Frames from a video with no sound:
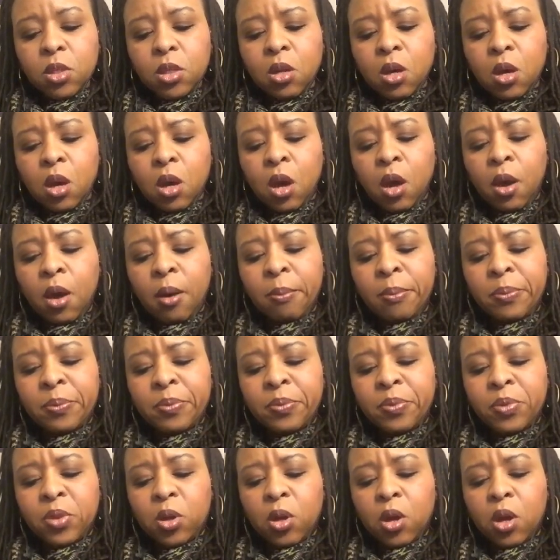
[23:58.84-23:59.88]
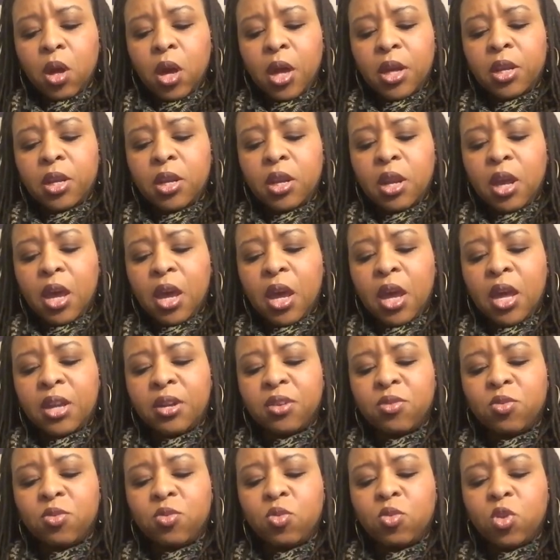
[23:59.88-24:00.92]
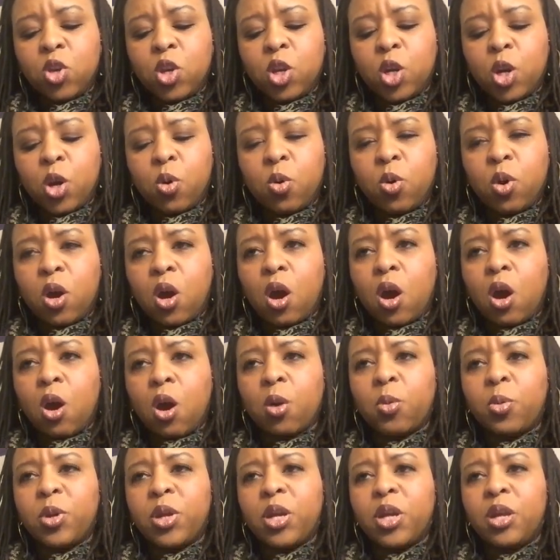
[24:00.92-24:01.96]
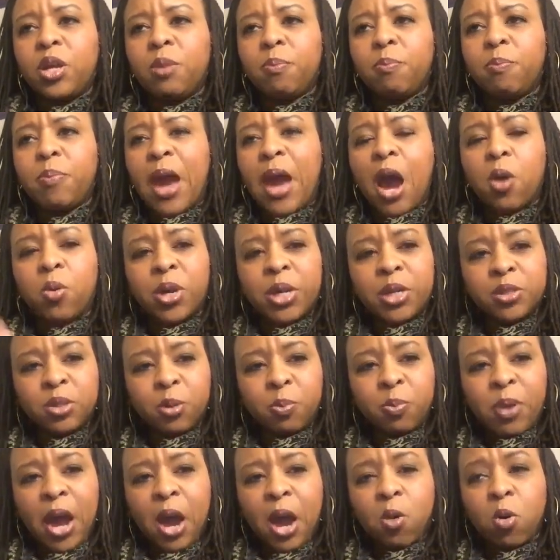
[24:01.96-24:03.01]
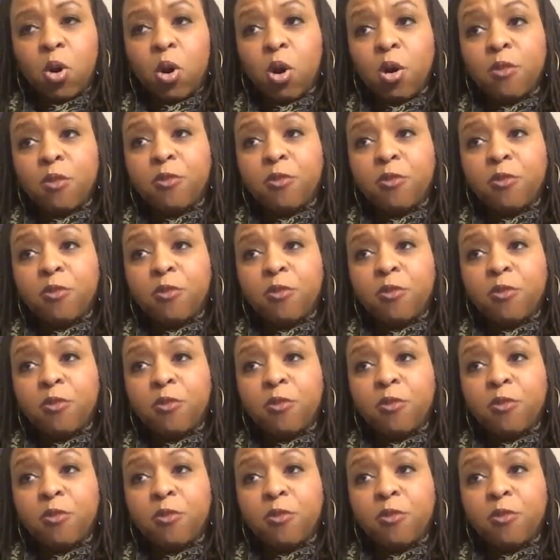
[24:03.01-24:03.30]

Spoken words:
And you know, are we bowing to power or